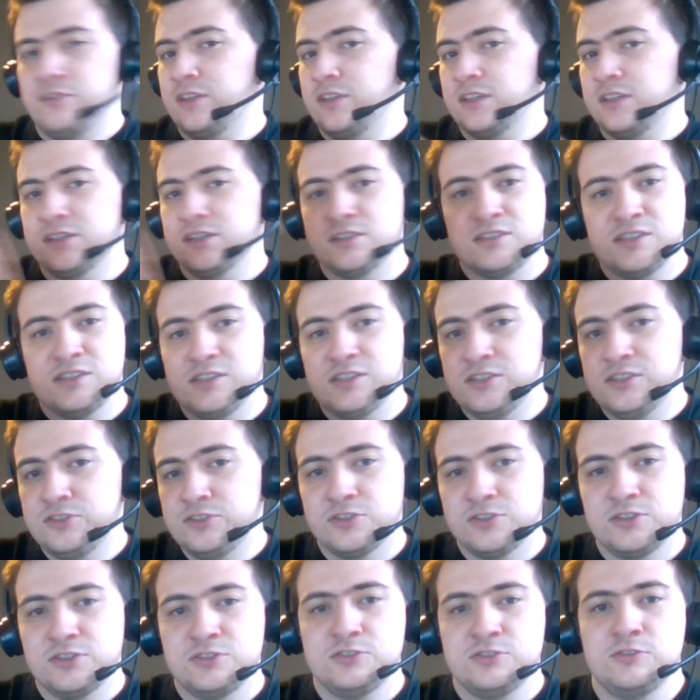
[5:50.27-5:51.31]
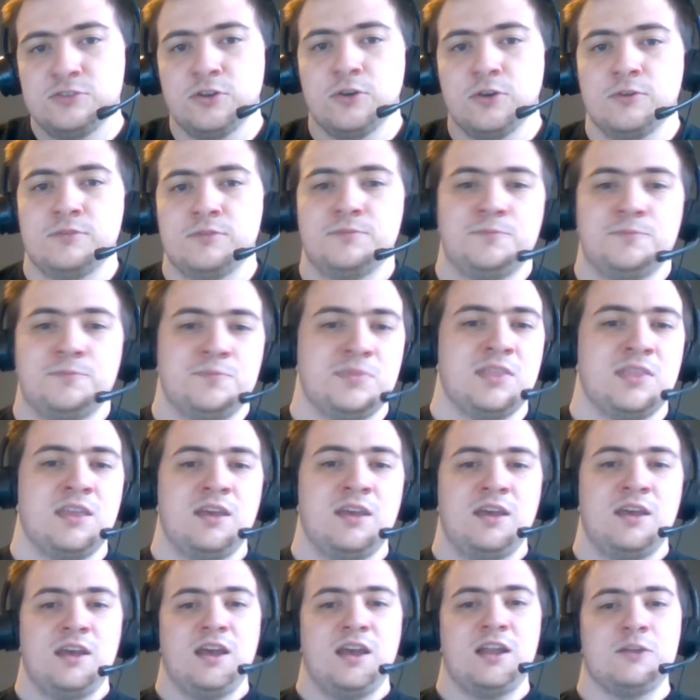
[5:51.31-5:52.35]
it's easier as you go.
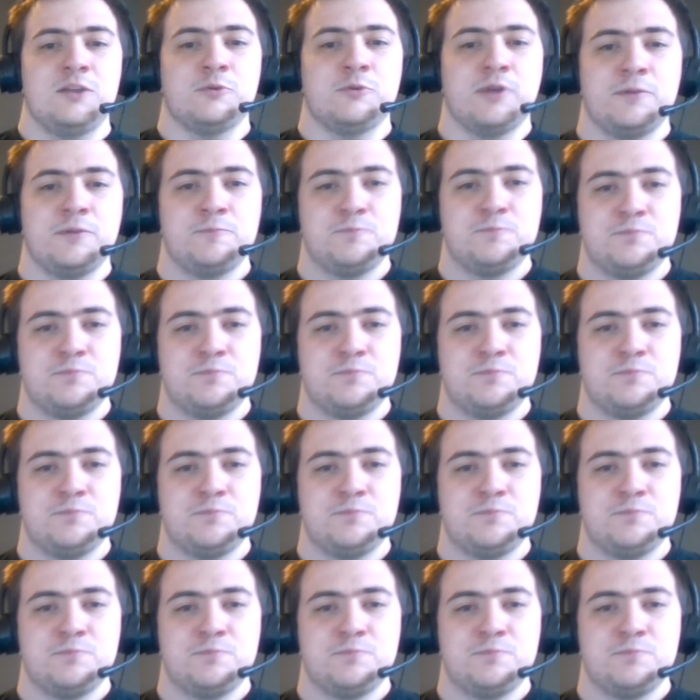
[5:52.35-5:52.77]
Anyway,